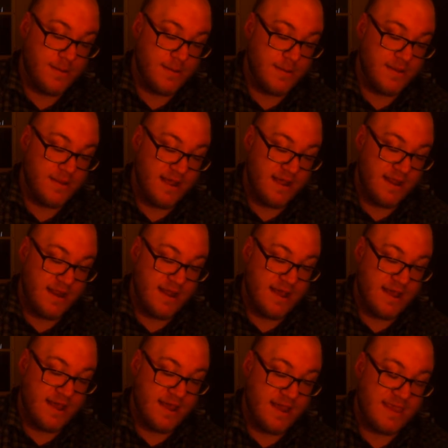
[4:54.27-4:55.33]
that
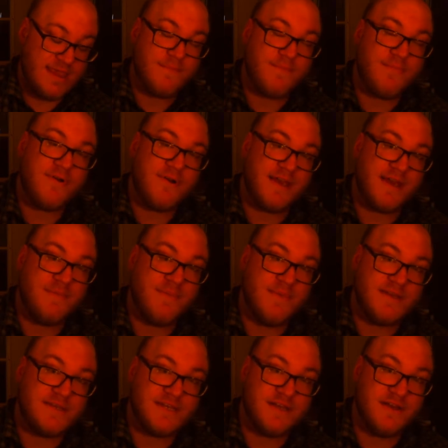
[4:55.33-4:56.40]
I keep putting on
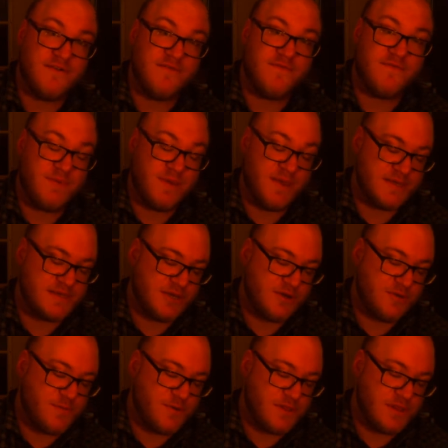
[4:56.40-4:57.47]
myself because I do
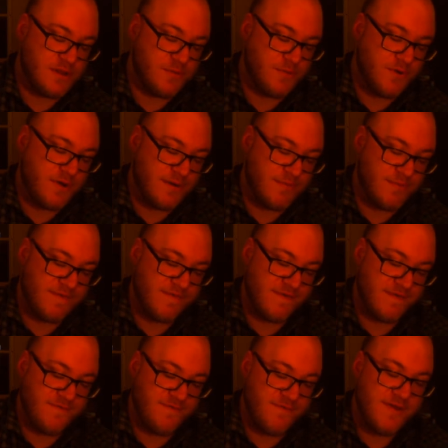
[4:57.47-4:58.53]
put a lot of work on myself.